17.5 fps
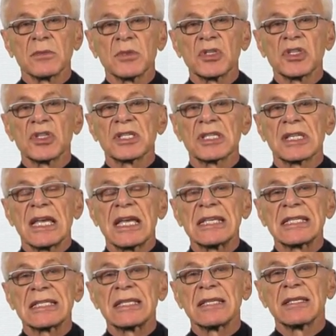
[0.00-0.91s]
which is a
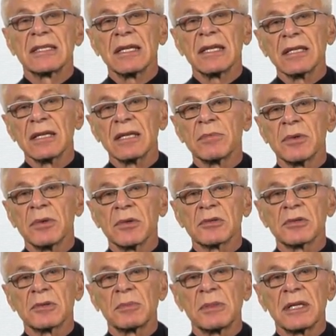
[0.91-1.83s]
synthetic bone
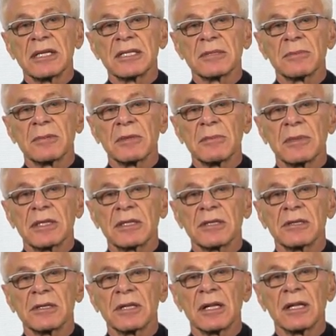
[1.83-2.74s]
replacement
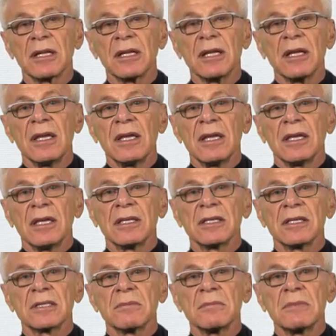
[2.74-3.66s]
material. It
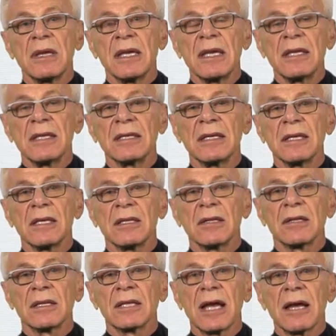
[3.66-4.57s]
is made in
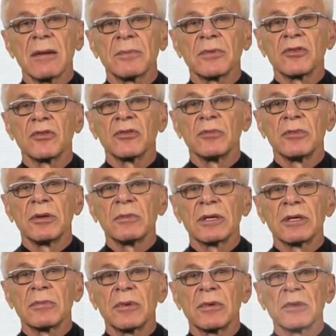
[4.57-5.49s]
a lab to
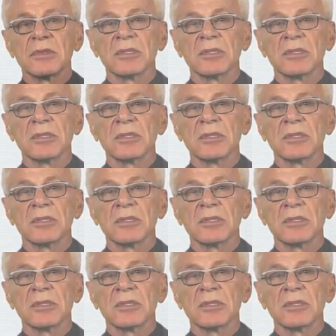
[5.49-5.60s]
mimic bone